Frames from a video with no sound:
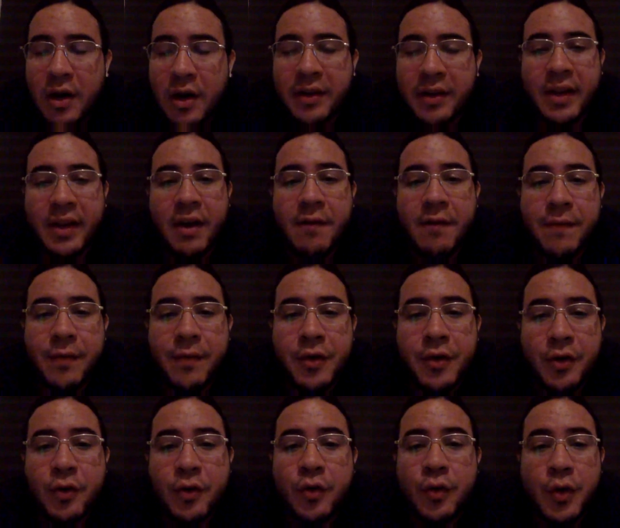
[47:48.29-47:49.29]
are there for
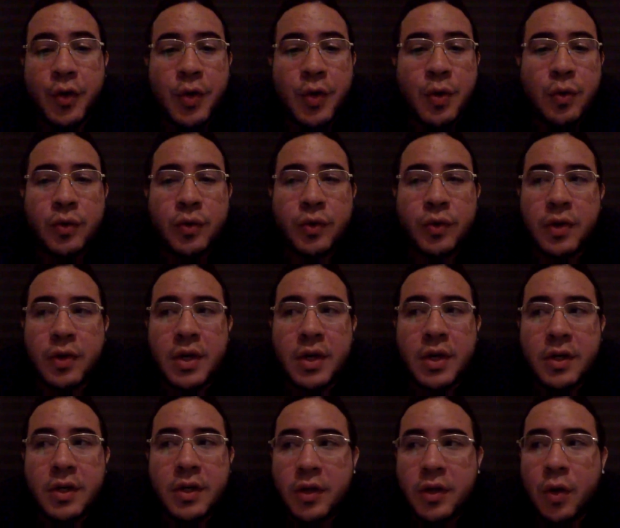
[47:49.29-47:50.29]
you to use.
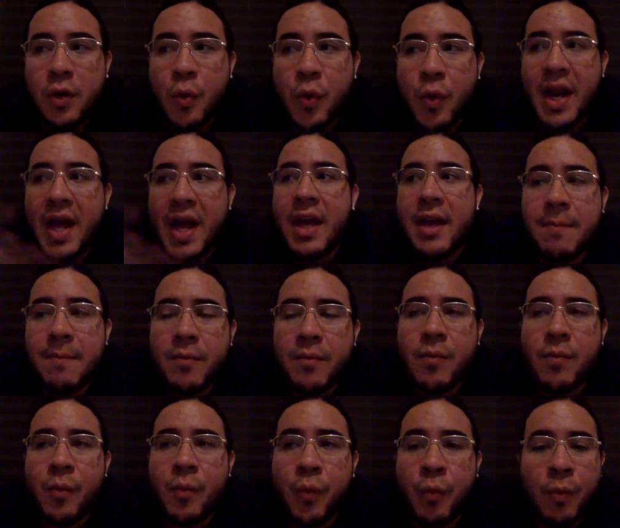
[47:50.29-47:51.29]
So when I'm
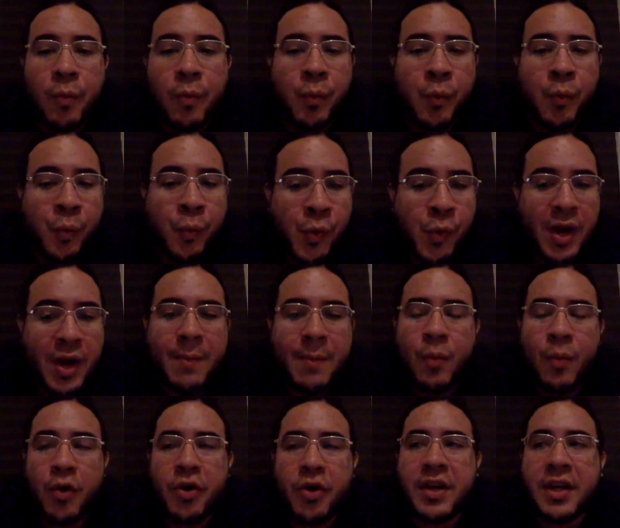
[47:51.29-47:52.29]

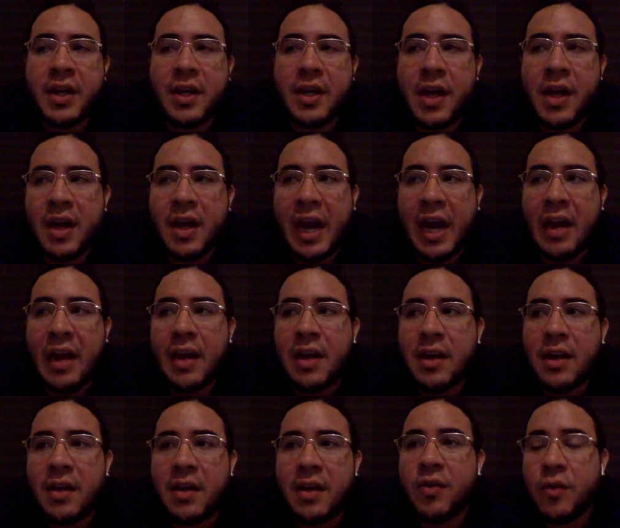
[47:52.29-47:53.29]
working and I
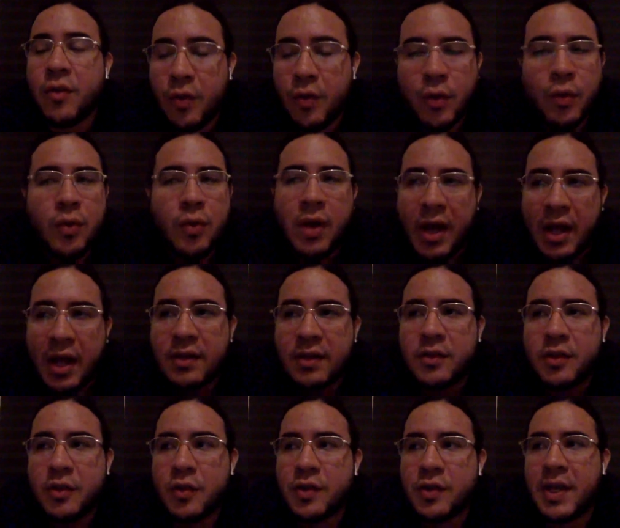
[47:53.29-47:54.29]
need to do, as
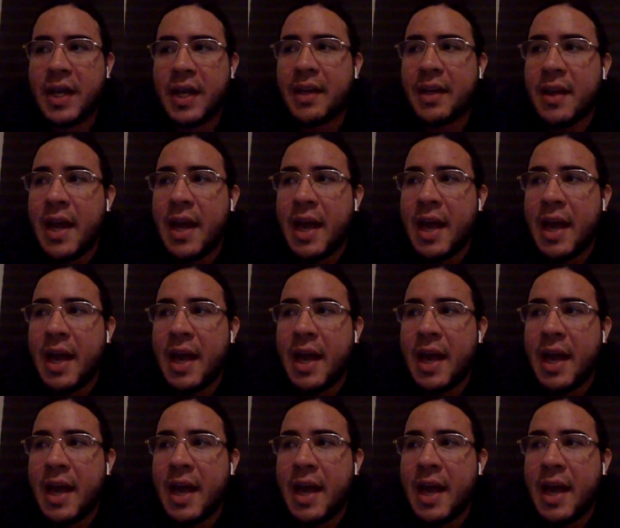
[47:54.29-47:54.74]
you said,